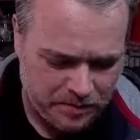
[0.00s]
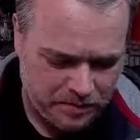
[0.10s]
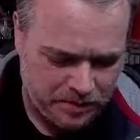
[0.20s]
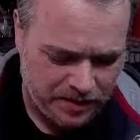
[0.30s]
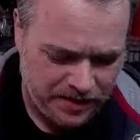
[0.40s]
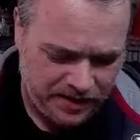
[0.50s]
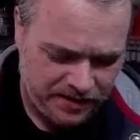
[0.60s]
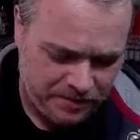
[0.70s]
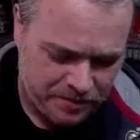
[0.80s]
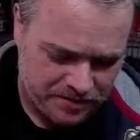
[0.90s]
I'm going to get
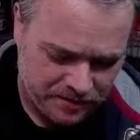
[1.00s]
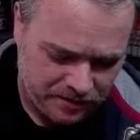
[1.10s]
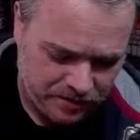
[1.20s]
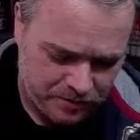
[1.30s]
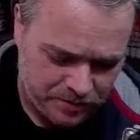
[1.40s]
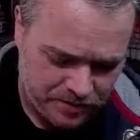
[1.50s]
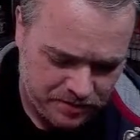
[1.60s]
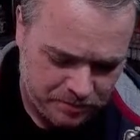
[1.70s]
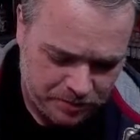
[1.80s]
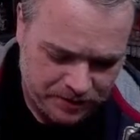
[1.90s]
them as close
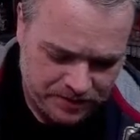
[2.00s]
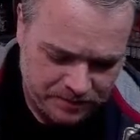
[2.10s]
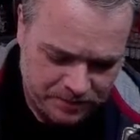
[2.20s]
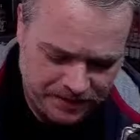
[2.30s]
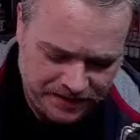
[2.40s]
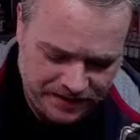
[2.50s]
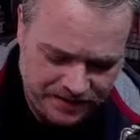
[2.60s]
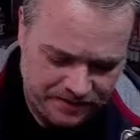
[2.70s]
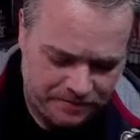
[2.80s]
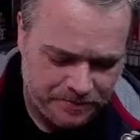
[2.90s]
as you possibly
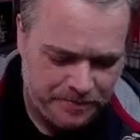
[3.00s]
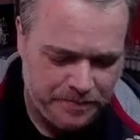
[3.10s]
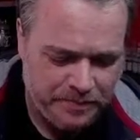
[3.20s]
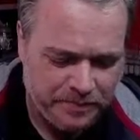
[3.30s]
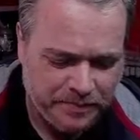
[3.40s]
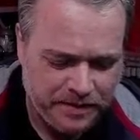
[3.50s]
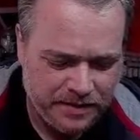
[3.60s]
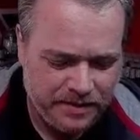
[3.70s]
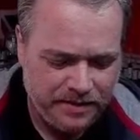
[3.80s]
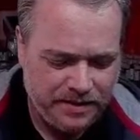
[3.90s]
can.
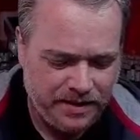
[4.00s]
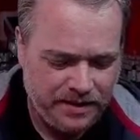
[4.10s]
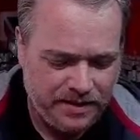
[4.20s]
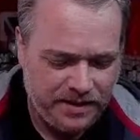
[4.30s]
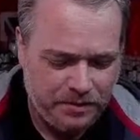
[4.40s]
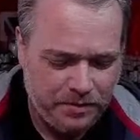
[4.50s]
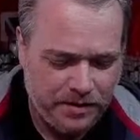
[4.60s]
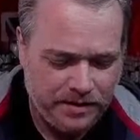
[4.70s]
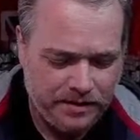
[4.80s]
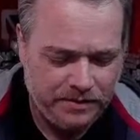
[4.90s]
I think that'll
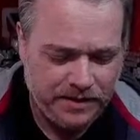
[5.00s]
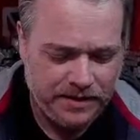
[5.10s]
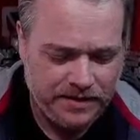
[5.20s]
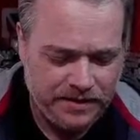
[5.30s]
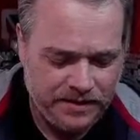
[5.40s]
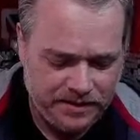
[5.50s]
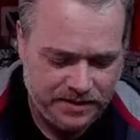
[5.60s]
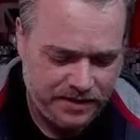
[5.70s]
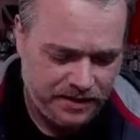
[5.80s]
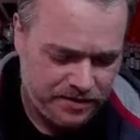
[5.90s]
work. I don't think that's going to
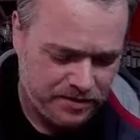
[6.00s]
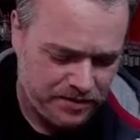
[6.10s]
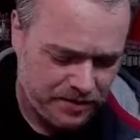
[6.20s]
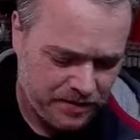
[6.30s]
touch.